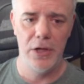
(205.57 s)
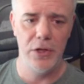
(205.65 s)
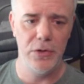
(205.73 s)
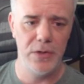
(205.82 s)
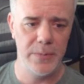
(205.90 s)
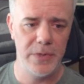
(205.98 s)

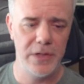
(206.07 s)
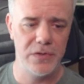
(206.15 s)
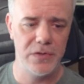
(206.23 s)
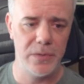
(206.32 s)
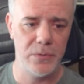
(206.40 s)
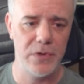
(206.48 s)
you limit it
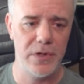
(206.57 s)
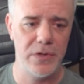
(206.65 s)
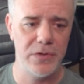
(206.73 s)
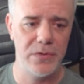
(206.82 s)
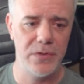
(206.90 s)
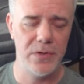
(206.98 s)
somewhere
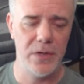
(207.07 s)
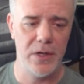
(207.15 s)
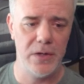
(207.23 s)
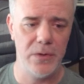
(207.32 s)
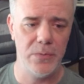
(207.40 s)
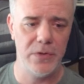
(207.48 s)
else,
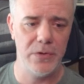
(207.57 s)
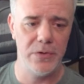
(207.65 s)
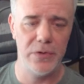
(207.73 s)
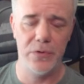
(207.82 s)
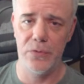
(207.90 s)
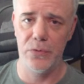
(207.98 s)
whether
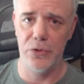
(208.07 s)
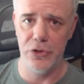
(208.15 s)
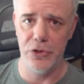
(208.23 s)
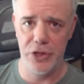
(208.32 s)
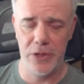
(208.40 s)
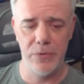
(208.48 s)
it's through your
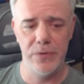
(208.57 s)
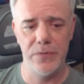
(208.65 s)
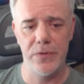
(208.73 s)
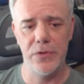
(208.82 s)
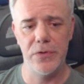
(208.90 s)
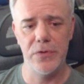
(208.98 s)
gem
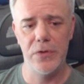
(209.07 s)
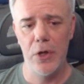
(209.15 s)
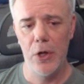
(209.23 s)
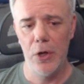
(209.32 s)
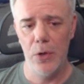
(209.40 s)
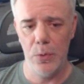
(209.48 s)
refills
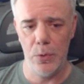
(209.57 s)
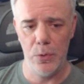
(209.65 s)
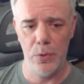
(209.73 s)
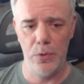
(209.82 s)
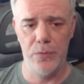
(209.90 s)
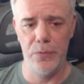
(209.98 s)

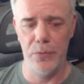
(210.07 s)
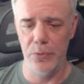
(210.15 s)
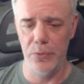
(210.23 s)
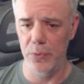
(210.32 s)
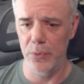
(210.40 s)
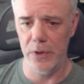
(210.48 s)
or
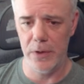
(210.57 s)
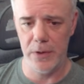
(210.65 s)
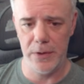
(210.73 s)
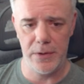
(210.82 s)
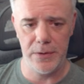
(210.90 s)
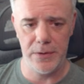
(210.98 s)
through
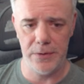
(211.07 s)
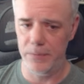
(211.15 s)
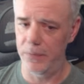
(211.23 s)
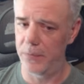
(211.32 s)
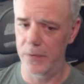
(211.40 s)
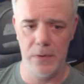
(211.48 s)

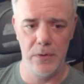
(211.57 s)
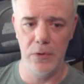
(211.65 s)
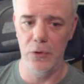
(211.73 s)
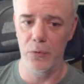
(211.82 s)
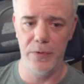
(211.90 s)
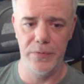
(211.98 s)

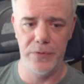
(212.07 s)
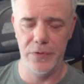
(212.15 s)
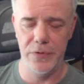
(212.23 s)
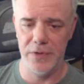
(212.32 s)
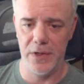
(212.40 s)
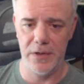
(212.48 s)
your
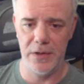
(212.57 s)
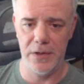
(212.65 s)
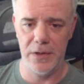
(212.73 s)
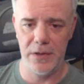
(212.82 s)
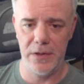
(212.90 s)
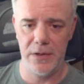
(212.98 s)
refills on
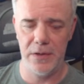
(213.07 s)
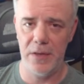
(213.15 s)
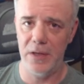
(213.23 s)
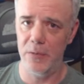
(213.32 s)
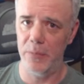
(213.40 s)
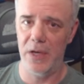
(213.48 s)
the
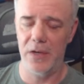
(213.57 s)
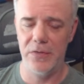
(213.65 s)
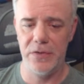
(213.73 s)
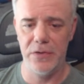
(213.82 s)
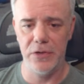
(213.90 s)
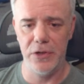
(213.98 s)
that you may have
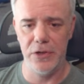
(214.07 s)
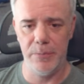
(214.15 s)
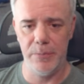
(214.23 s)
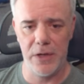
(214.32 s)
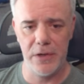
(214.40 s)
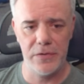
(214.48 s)
still in your
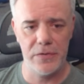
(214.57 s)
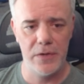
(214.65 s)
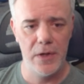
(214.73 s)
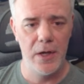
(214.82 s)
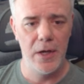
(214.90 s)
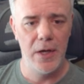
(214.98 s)
inbox.
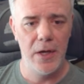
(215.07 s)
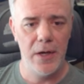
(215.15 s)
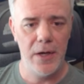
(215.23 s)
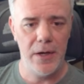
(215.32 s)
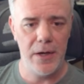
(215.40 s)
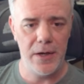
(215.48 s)

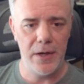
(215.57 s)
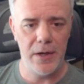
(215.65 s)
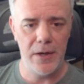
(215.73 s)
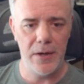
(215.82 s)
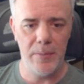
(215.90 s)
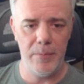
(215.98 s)

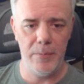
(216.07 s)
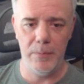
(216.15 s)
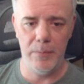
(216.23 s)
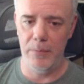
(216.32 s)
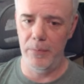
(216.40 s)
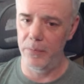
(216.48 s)
Um,
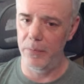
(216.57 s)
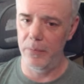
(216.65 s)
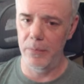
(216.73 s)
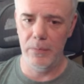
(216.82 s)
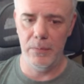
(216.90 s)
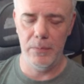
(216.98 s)

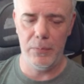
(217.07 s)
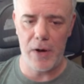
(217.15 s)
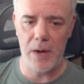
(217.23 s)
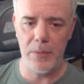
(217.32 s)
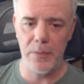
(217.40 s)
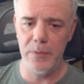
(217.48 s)

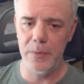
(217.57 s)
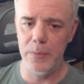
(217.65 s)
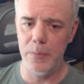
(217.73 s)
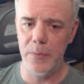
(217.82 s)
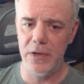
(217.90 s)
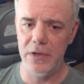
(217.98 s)
Probably be
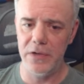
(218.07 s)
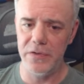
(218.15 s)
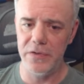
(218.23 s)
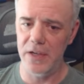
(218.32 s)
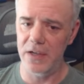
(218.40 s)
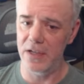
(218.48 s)
better to
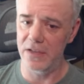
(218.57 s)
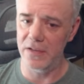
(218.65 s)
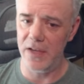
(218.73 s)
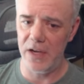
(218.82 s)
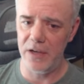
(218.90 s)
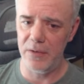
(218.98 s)
set an
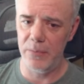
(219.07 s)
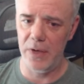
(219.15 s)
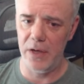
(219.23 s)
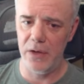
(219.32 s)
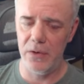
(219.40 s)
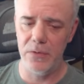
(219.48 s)
exact
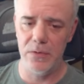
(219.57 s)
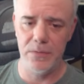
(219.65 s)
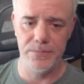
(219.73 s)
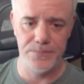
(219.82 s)
amount